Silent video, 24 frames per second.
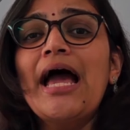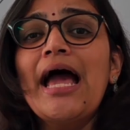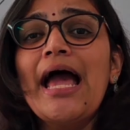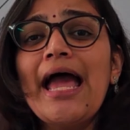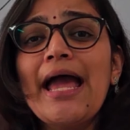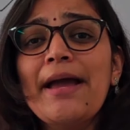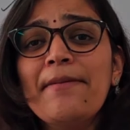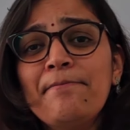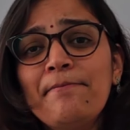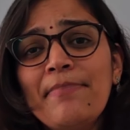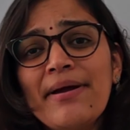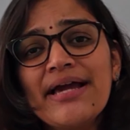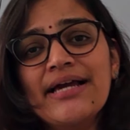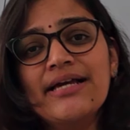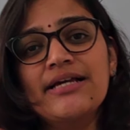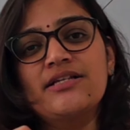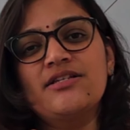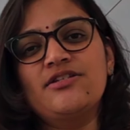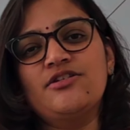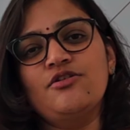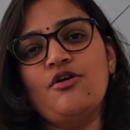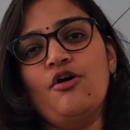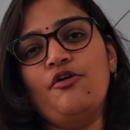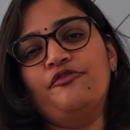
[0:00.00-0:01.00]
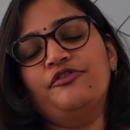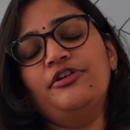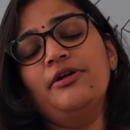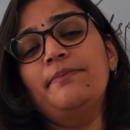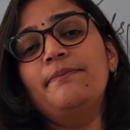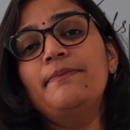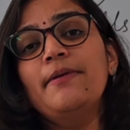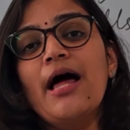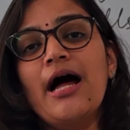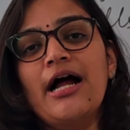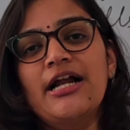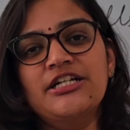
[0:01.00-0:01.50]
apex of the
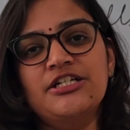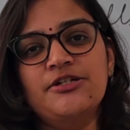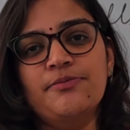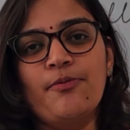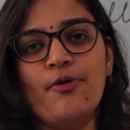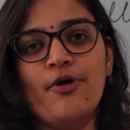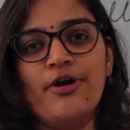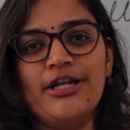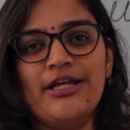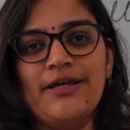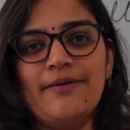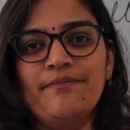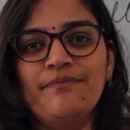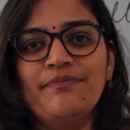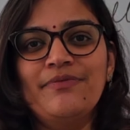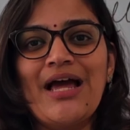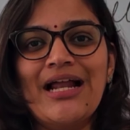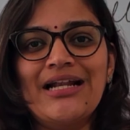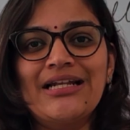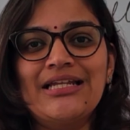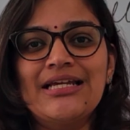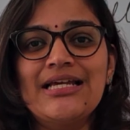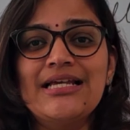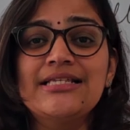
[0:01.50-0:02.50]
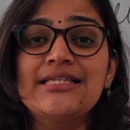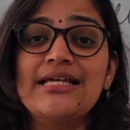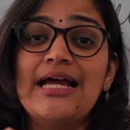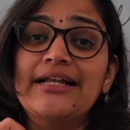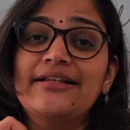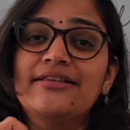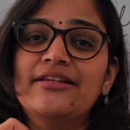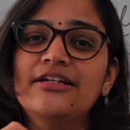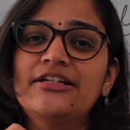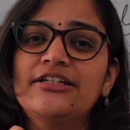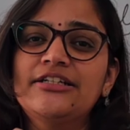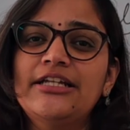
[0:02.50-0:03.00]
plant body, that is at
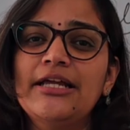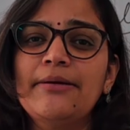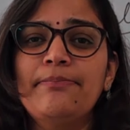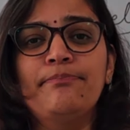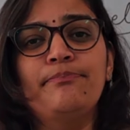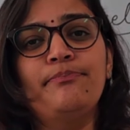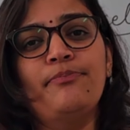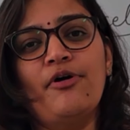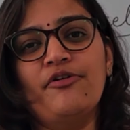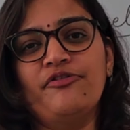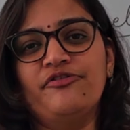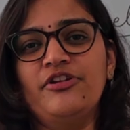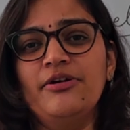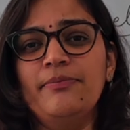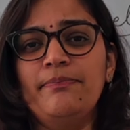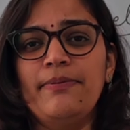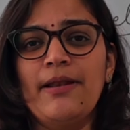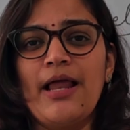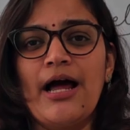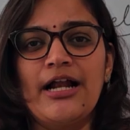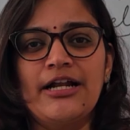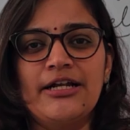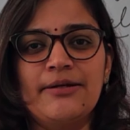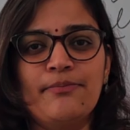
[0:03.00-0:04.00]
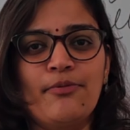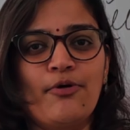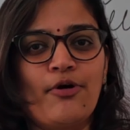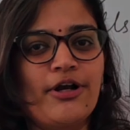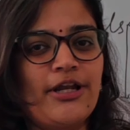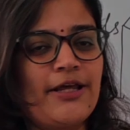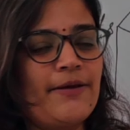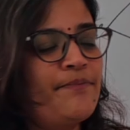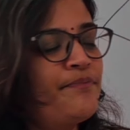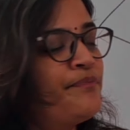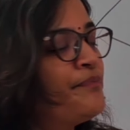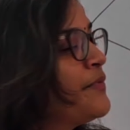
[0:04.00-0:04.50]
the tip of the plant body.